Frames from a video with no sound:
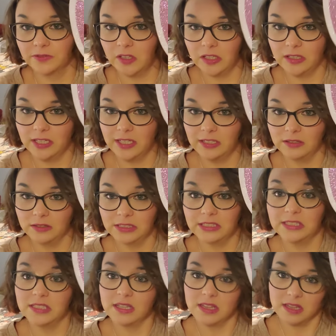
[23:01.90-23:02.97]
fallout is
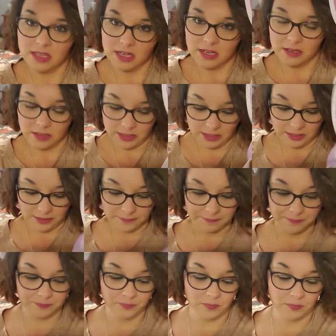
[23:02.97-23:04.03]
a thing on him.
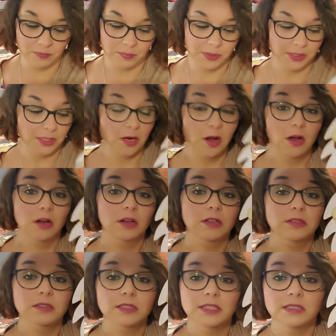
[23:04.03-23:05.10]
But
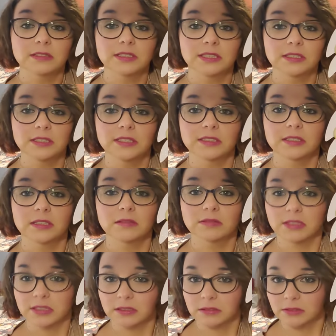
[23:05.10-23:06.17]
look how cute he is holding
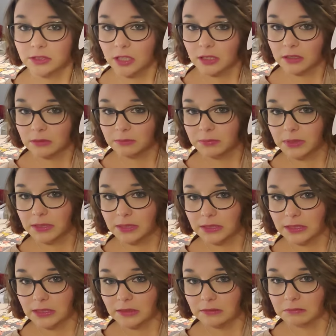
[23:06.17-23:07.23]
his little chocolate bunny.
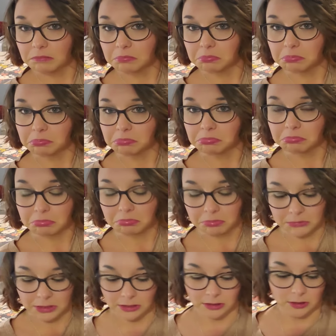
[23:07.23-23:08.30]

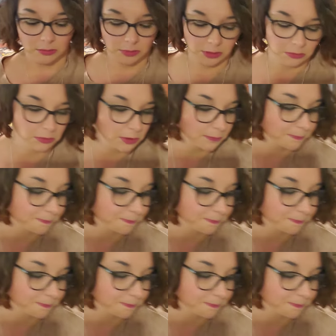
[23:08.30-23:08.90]
So cute.